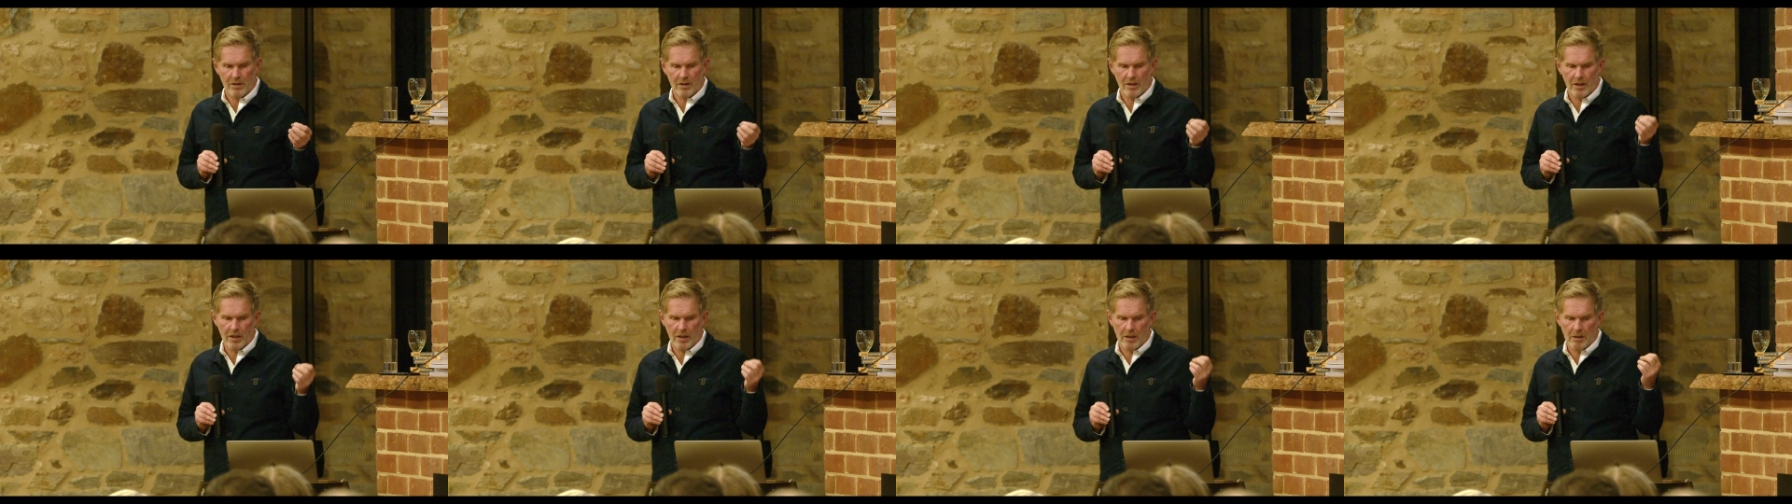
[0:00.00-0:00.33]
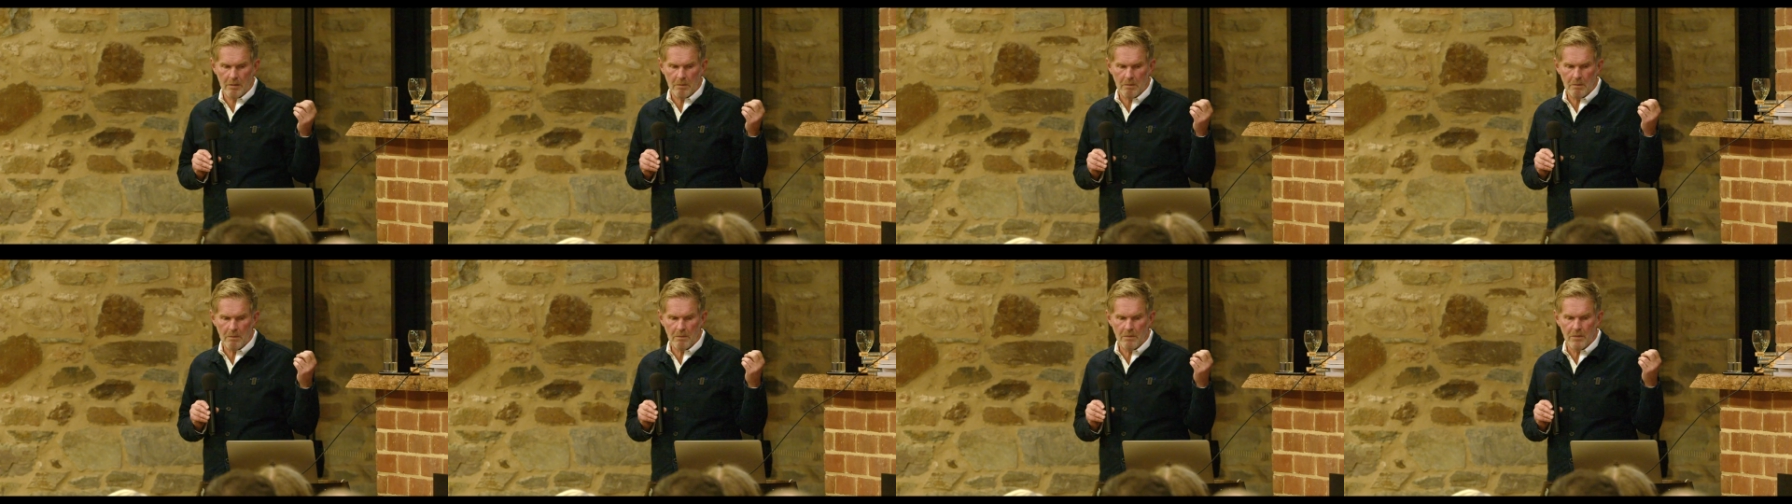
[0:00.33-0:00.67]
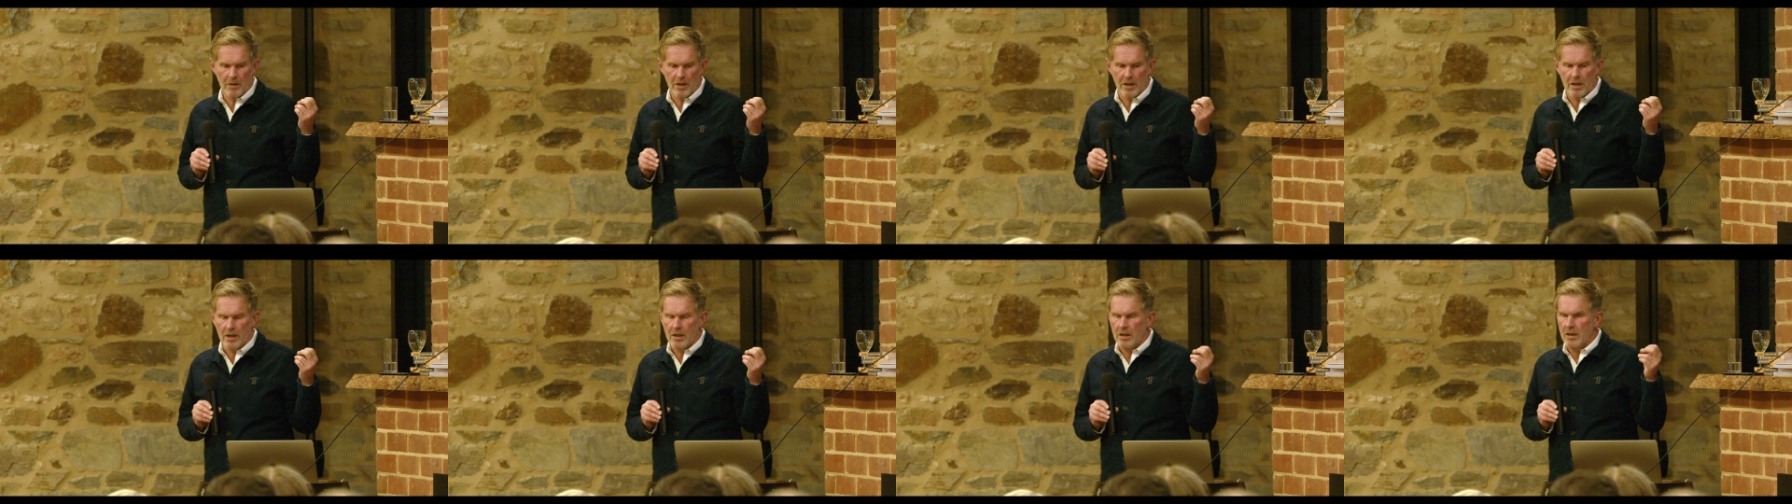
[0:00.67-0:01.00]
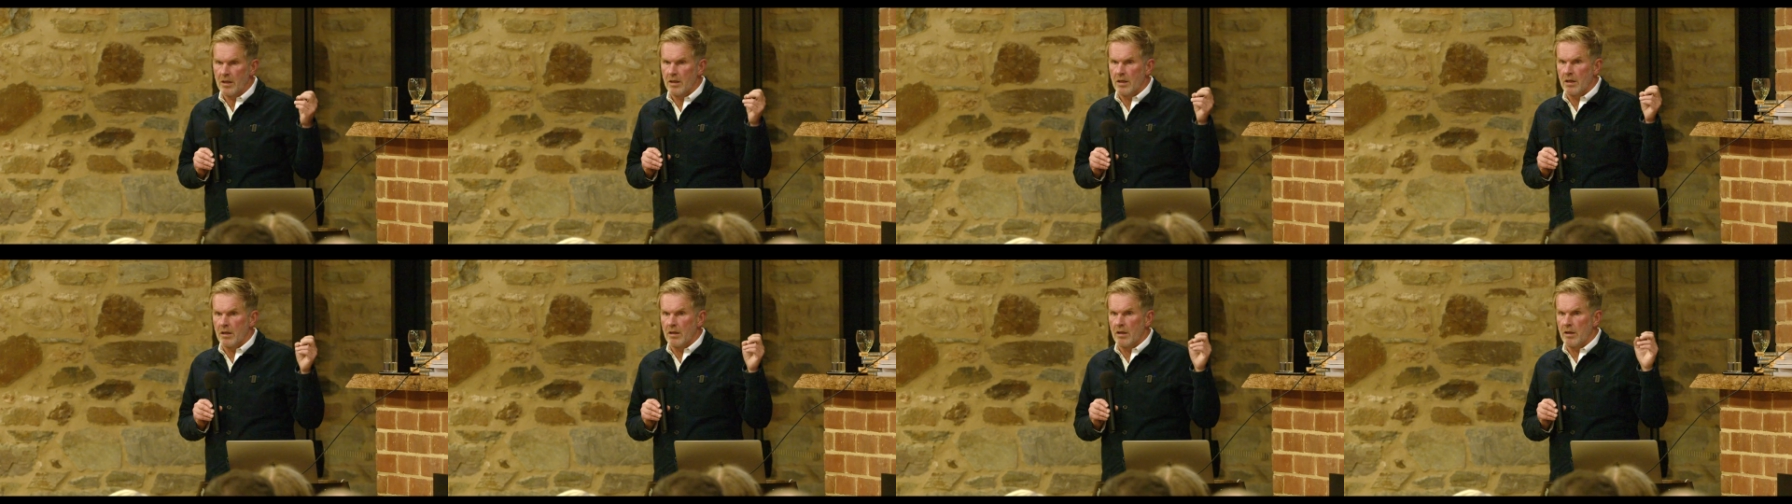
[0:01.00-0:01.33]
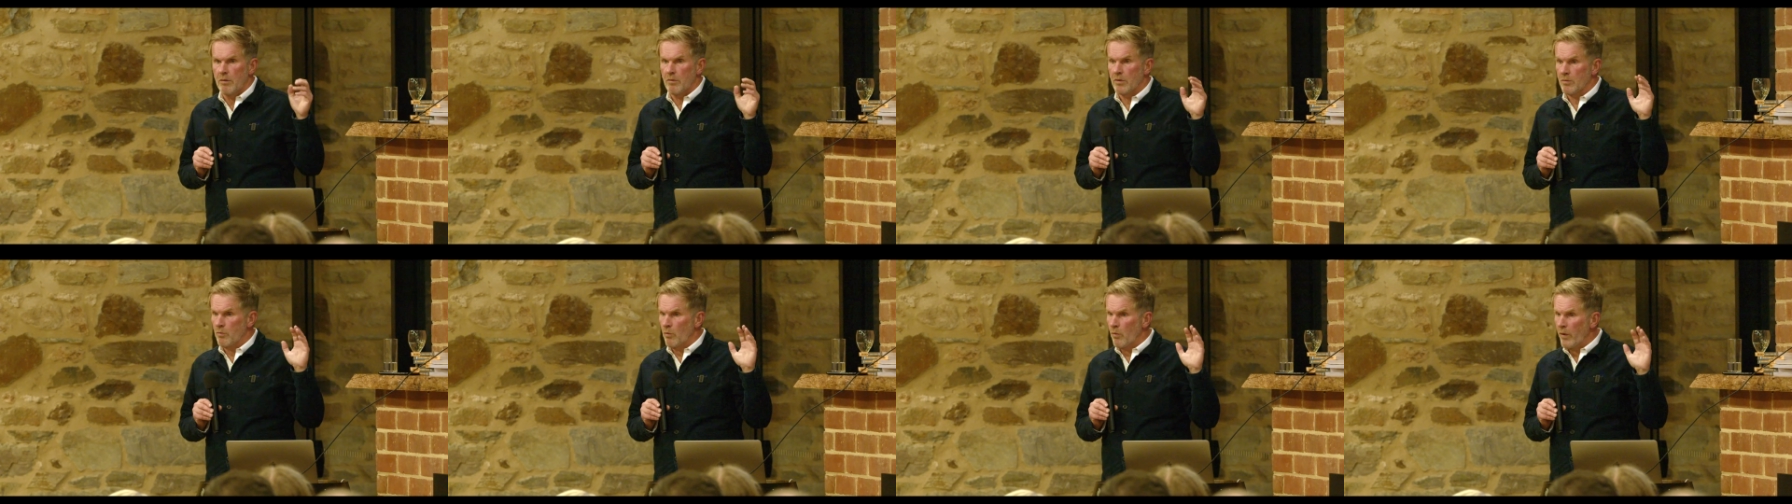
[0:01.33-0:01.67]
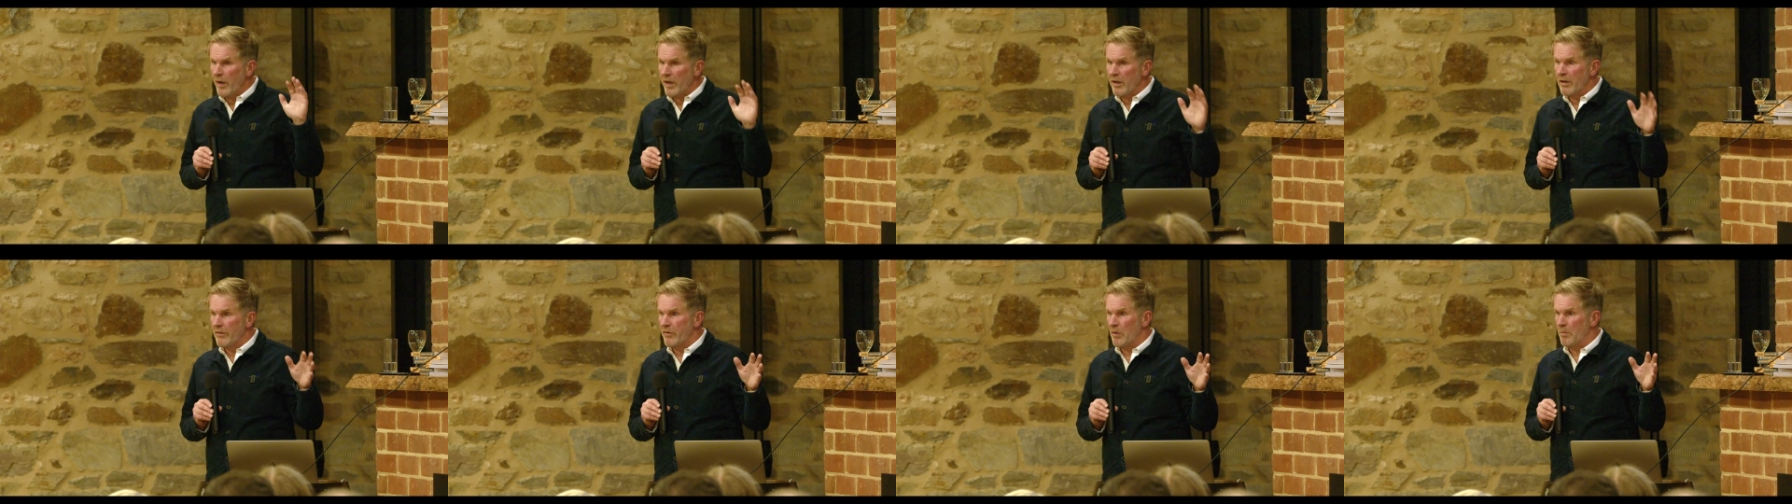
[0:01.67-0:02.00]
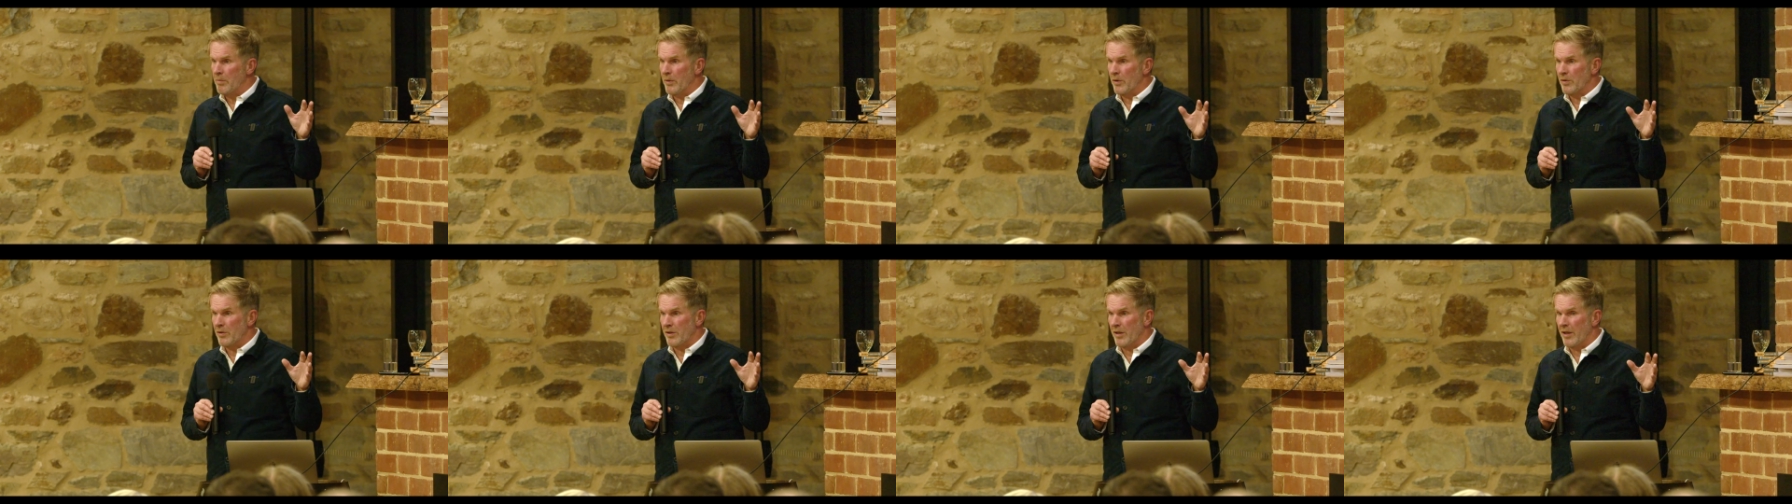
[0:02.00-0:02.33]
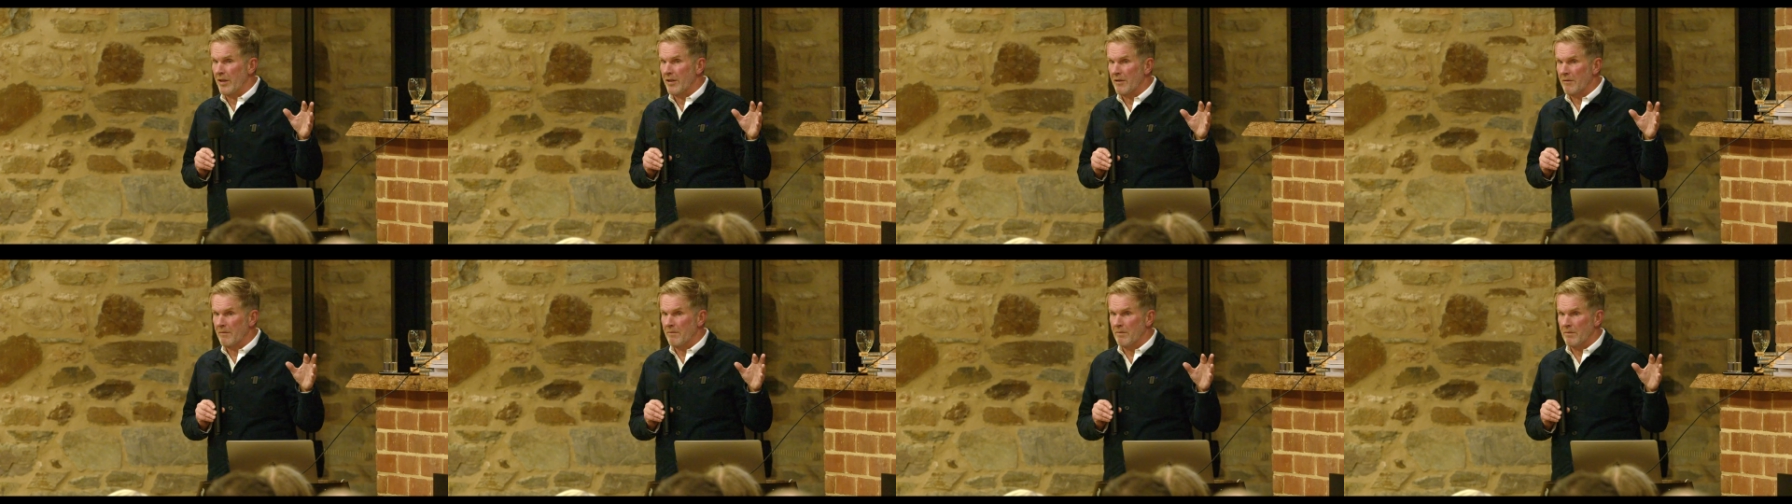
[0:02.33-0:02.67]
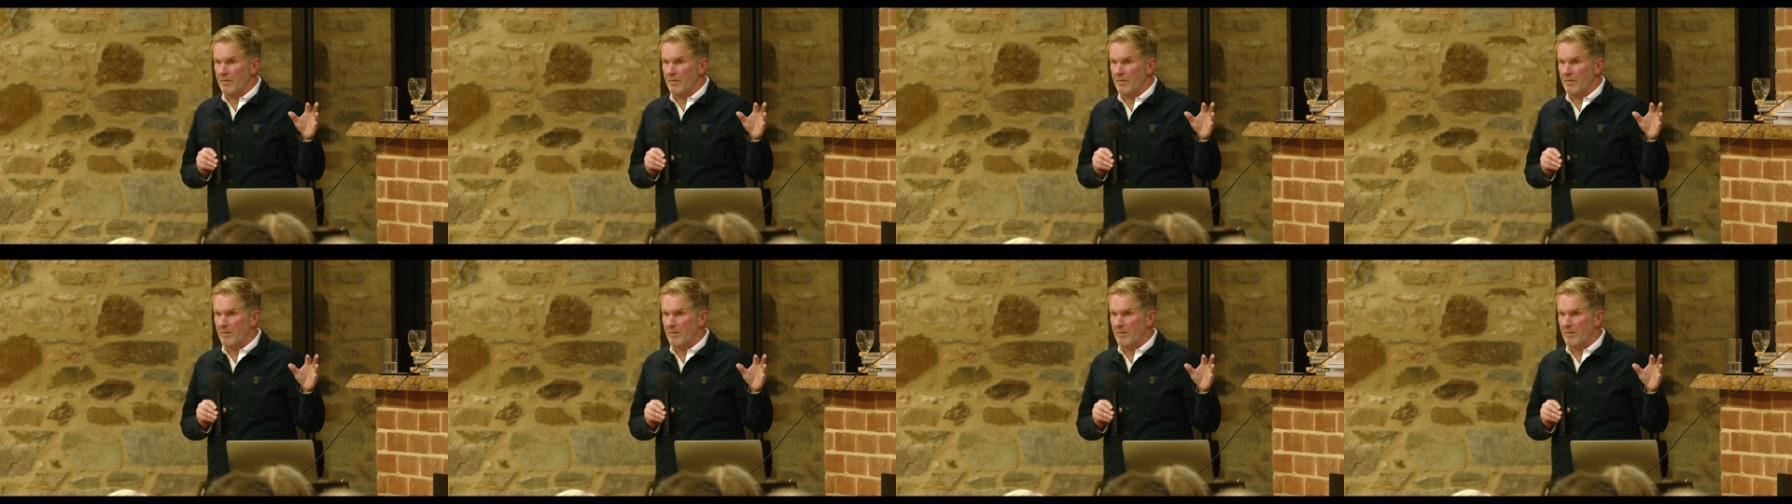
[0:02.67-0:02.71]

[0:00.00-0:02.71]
Um, it was way over budget.